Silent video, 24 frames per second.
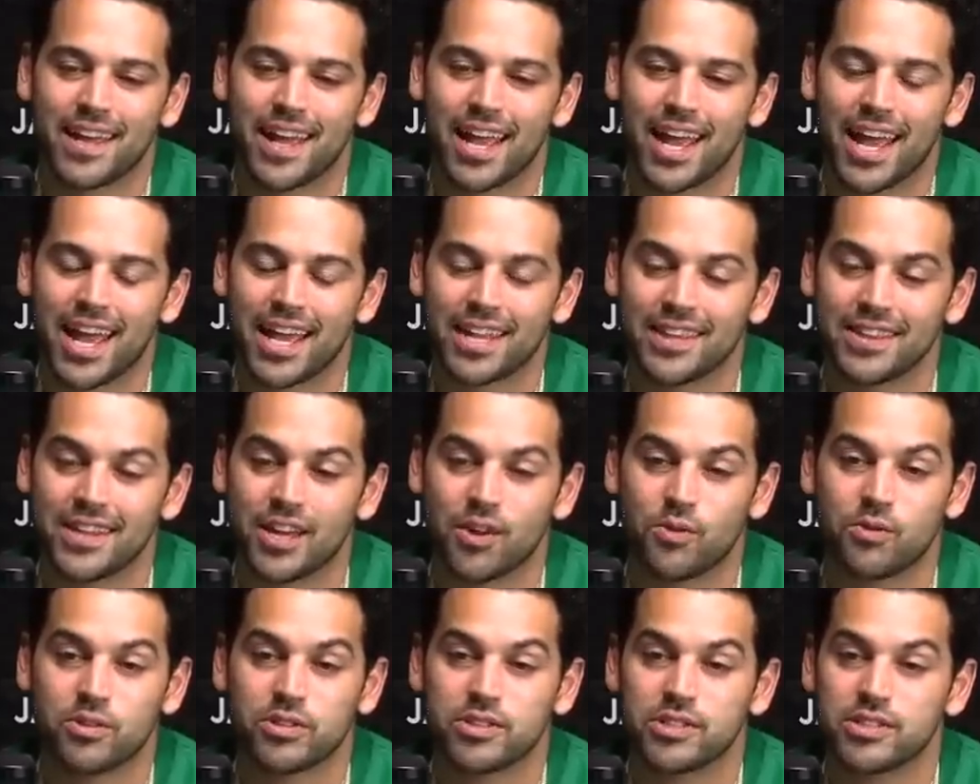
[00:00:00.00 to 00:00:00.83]
and they
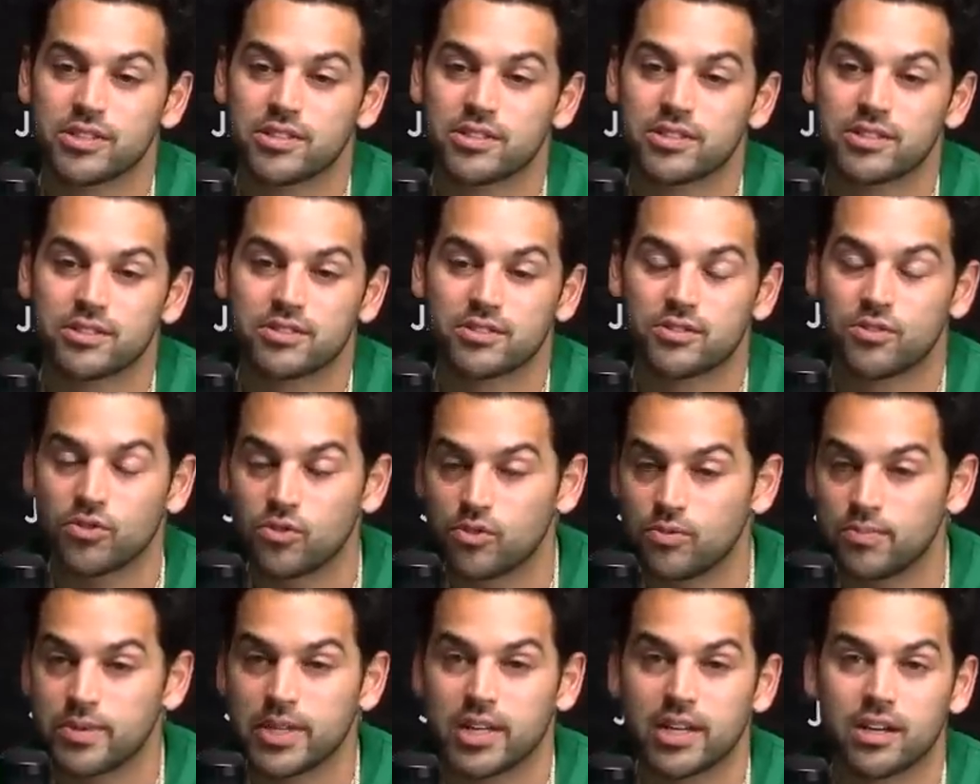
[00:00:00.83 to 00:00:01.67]
would just school
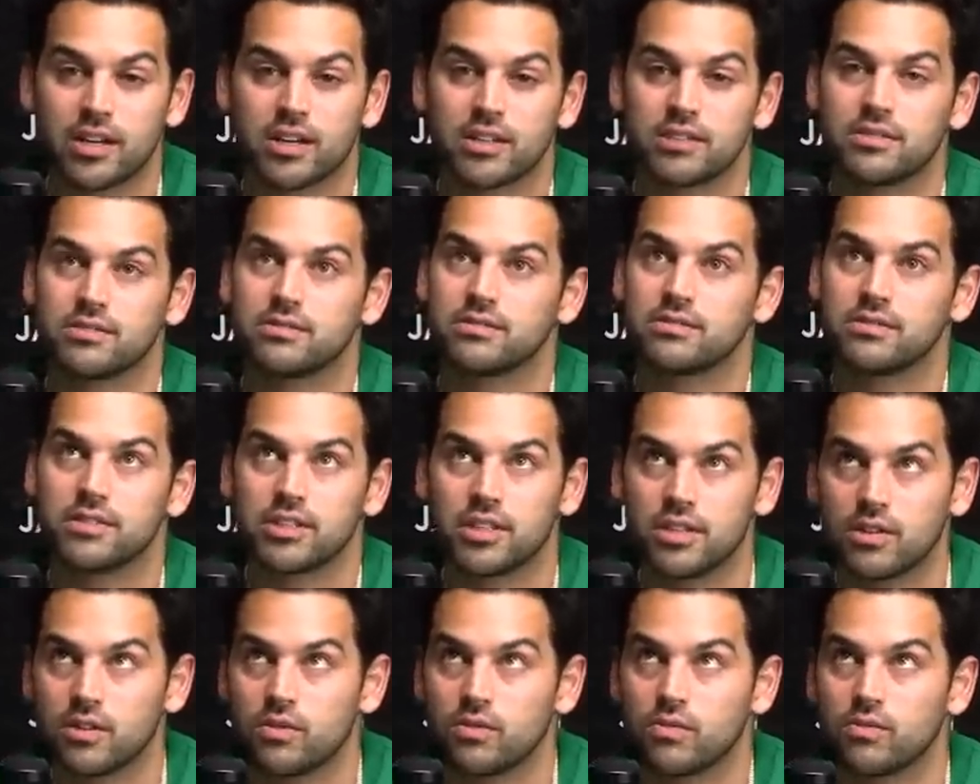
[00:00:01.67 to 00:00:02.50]
me on you
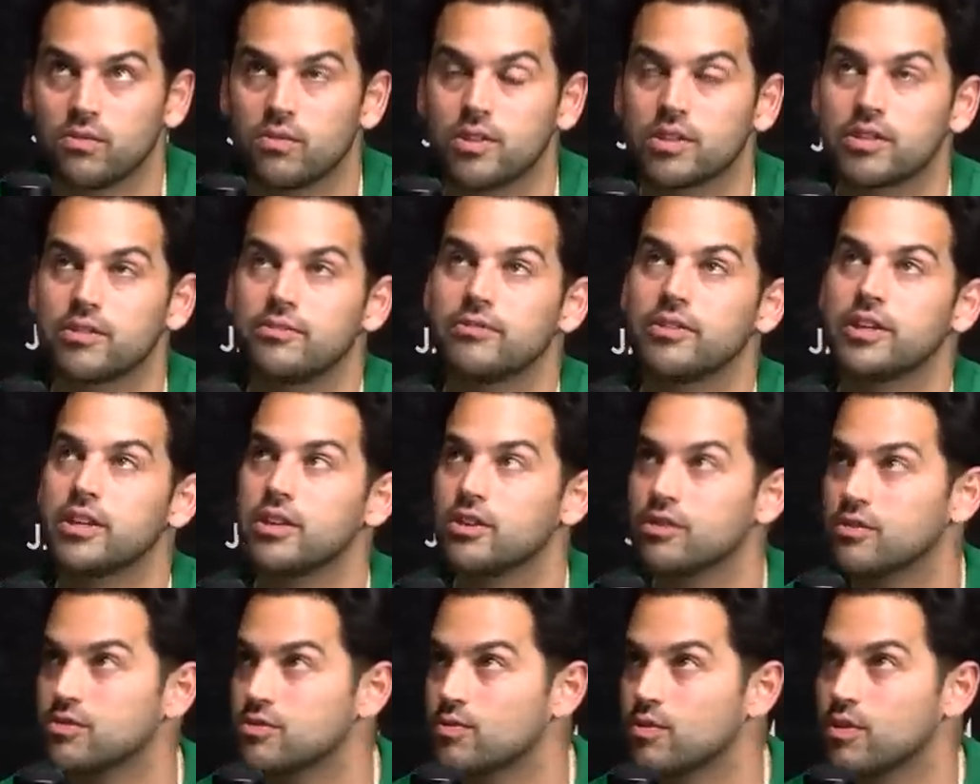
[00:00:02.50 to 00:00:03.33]
know what the
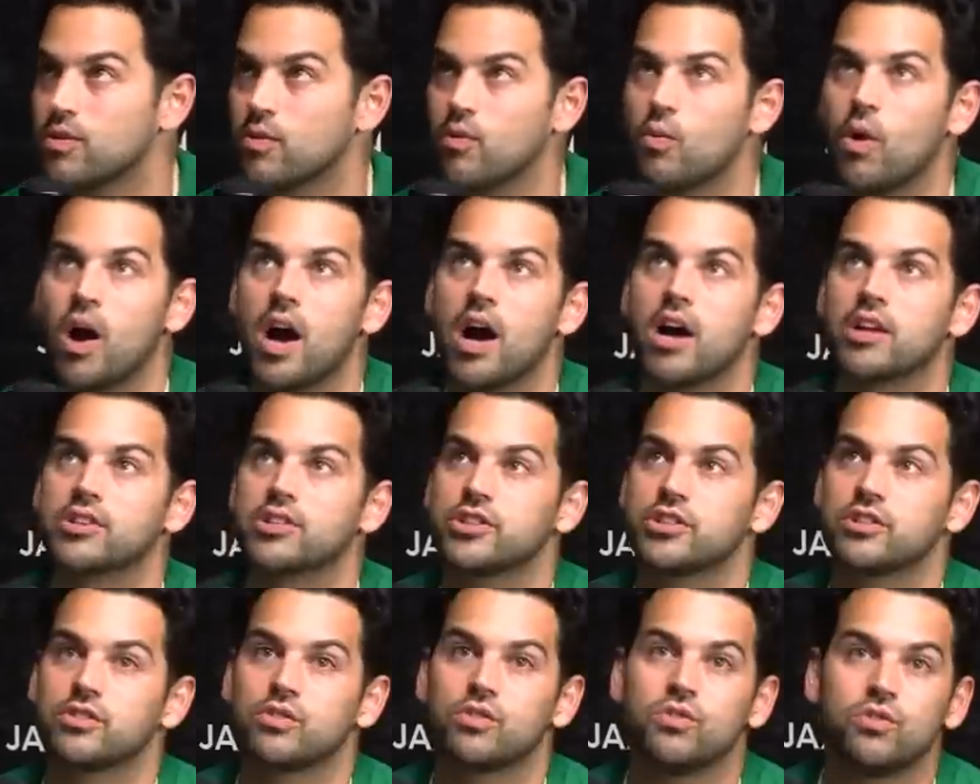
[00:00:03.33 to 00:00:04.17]
videos were to watch
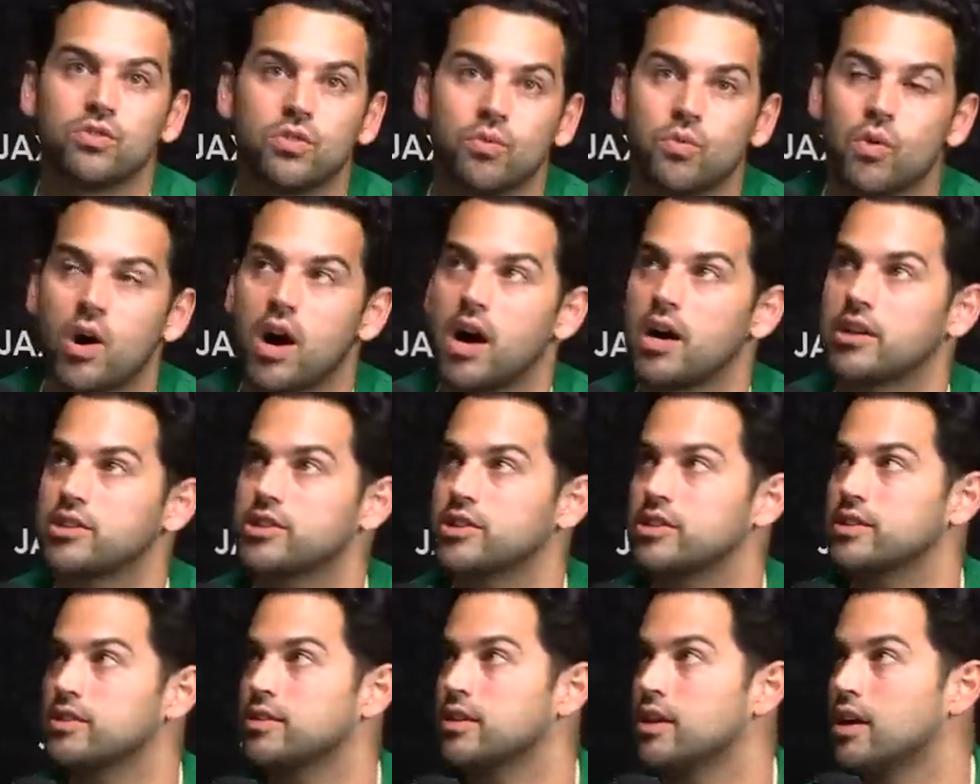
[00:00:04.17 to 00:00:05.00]
and who to watch,
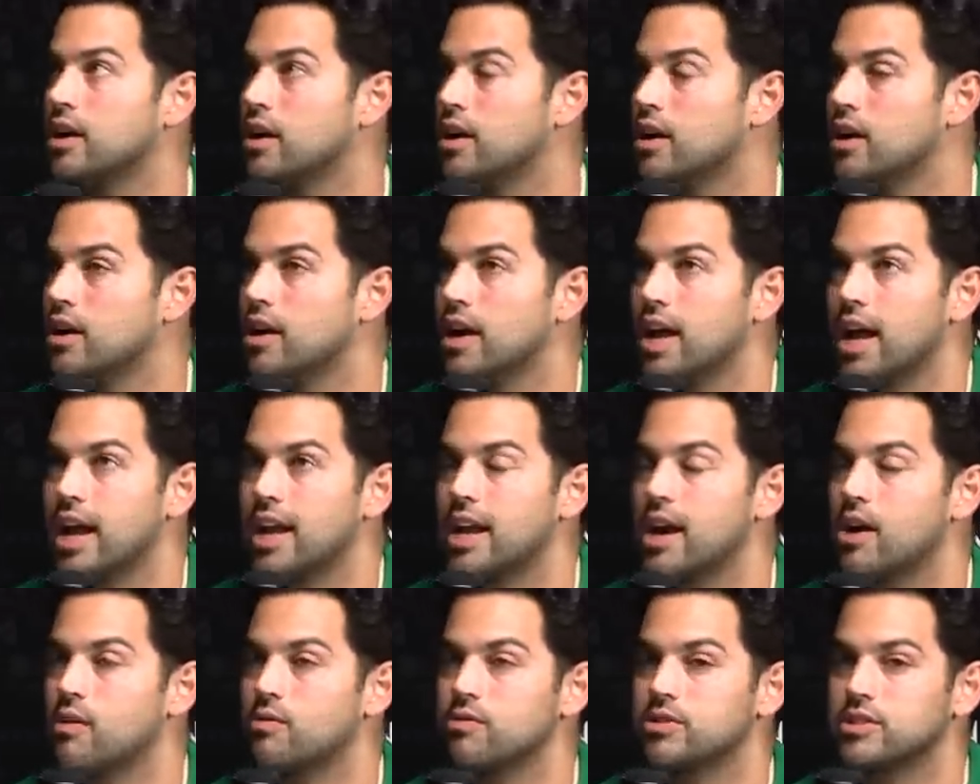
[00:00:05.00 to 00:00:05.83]
and and
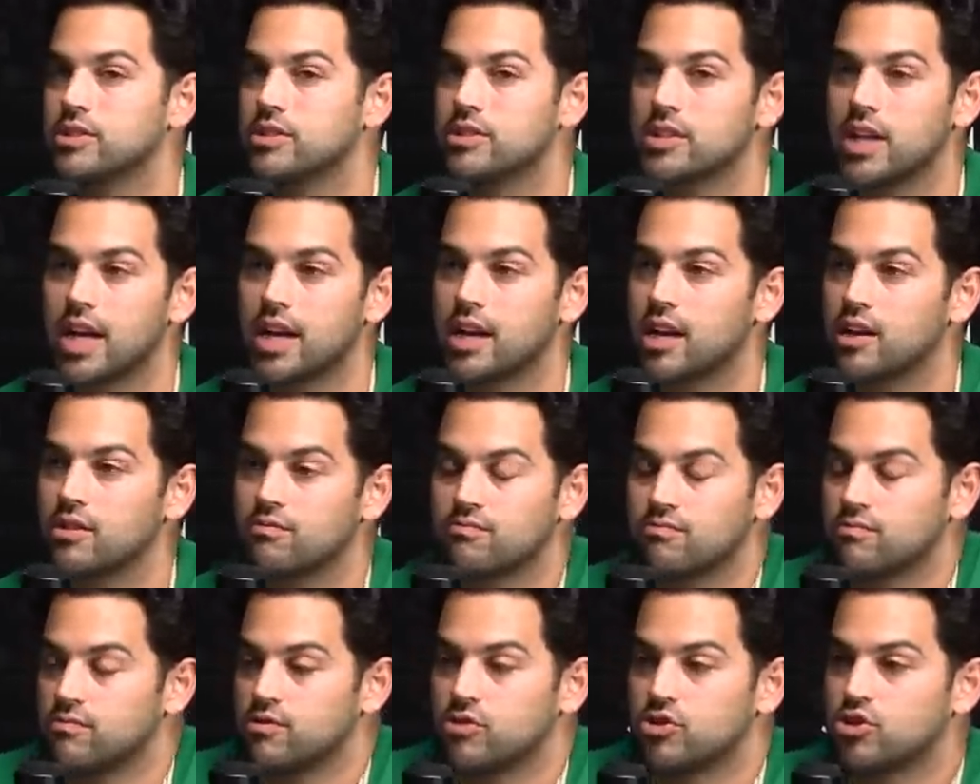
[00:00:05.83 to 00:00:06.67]
I would just like
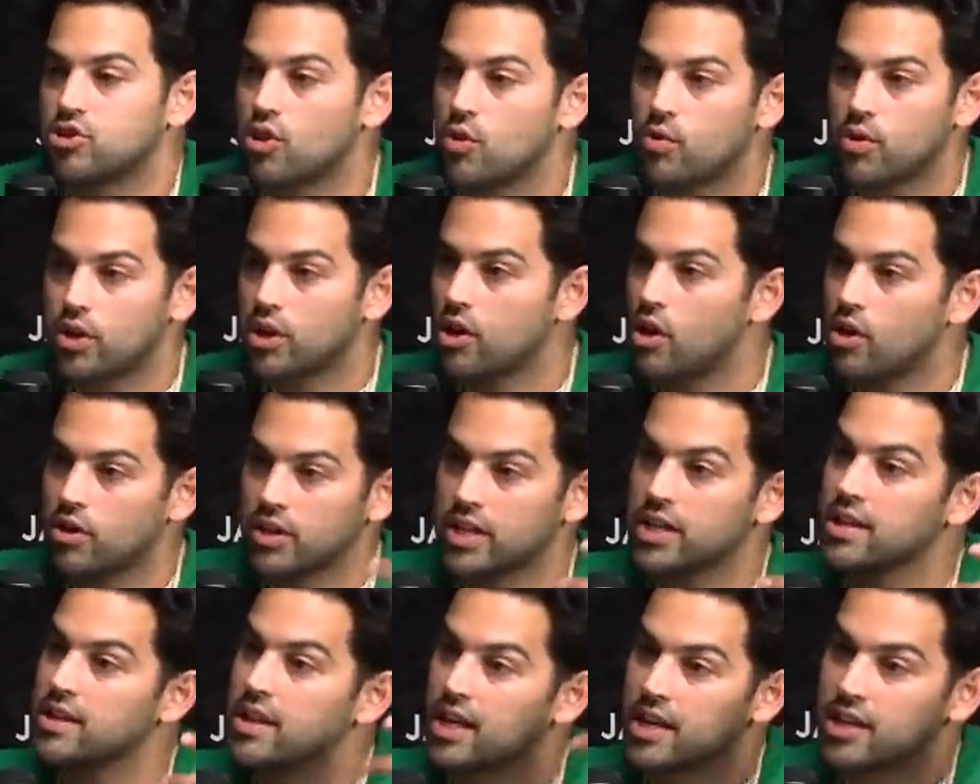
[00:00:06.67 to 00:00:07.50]
soak it all
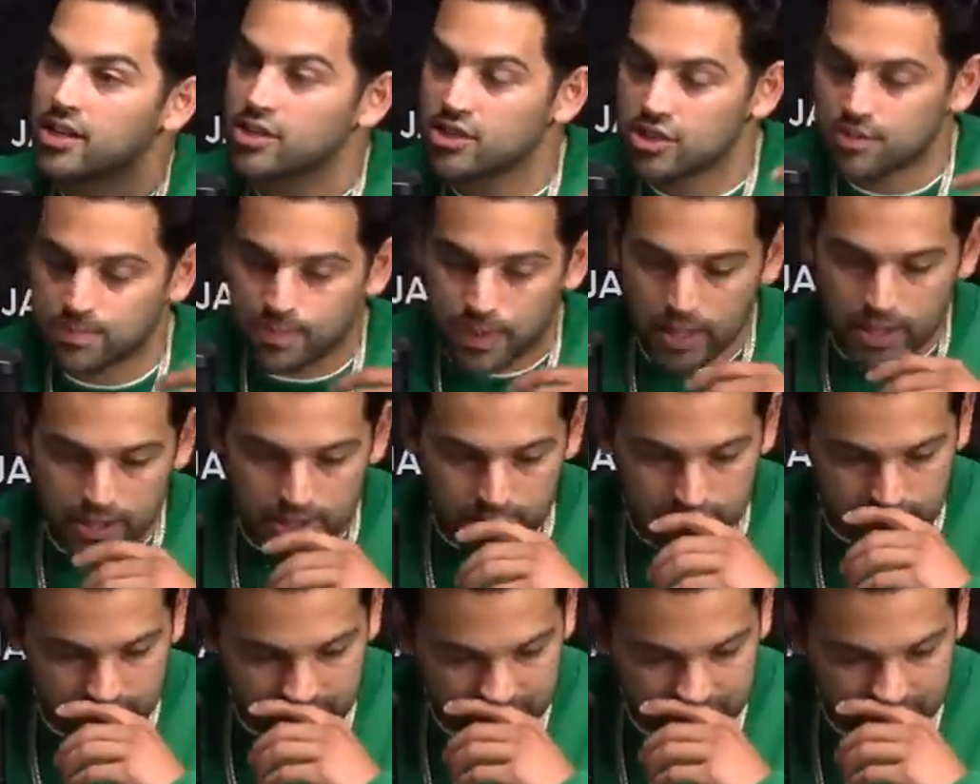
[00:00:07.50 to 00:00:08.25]
in like a sponge.